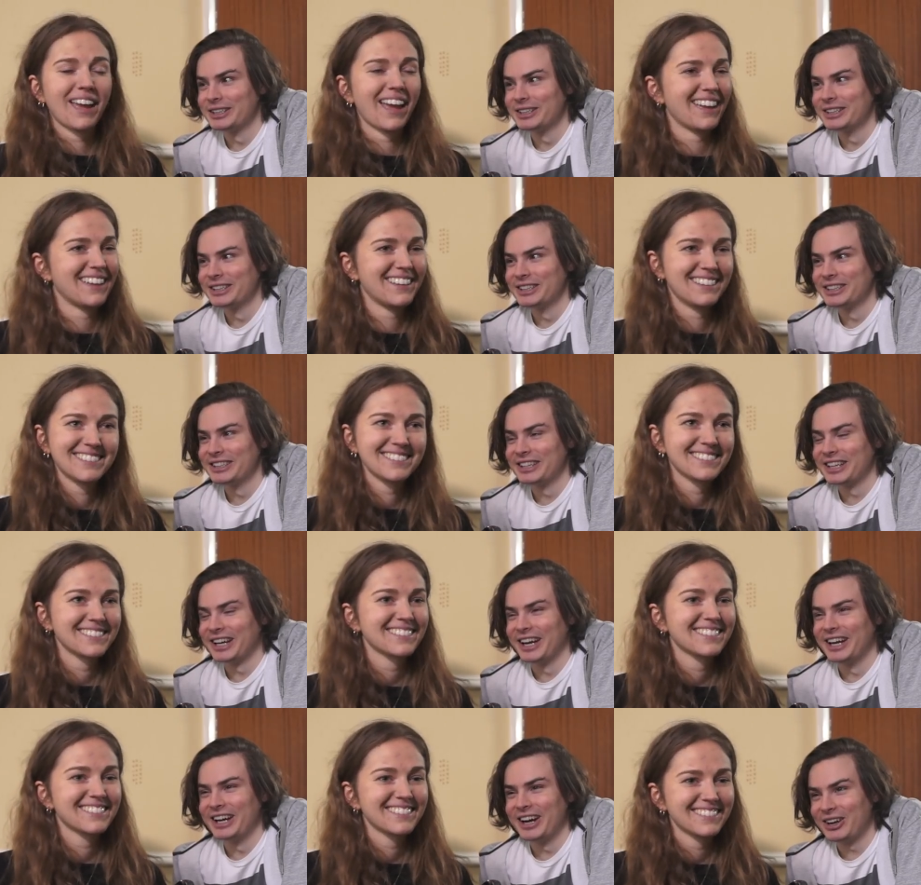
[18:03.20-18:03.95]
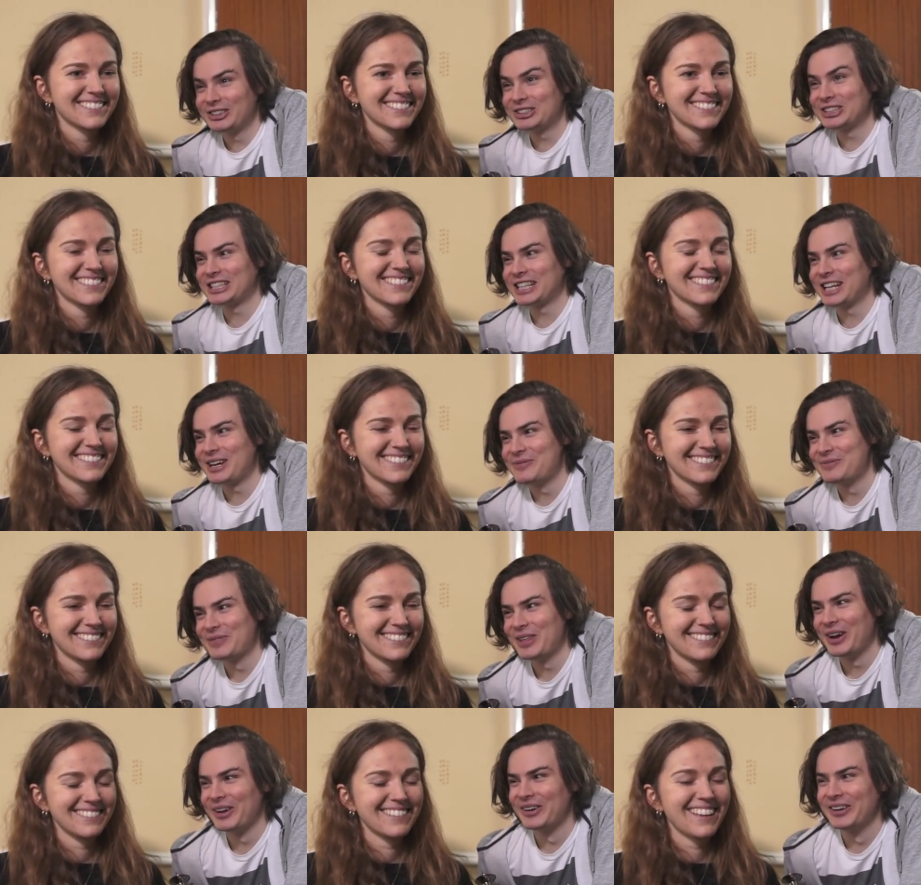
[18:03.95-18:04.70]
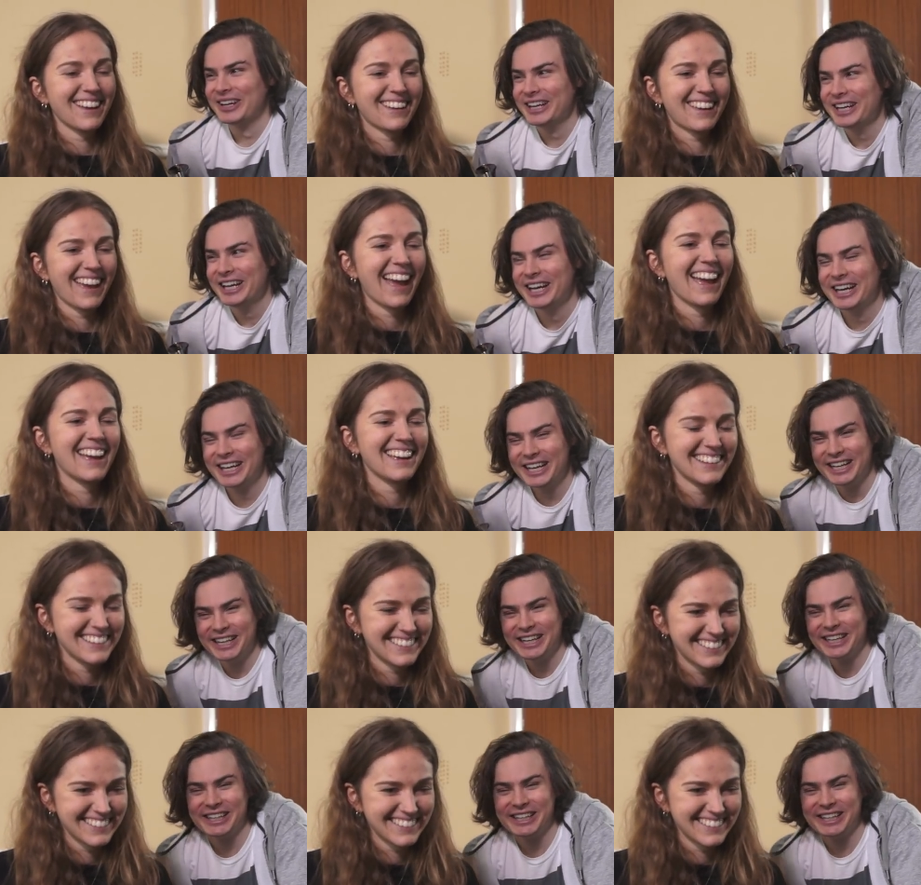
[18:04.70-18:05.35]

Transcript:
Speaker 1: Okay. Yeah, I'll just let them know. Okay.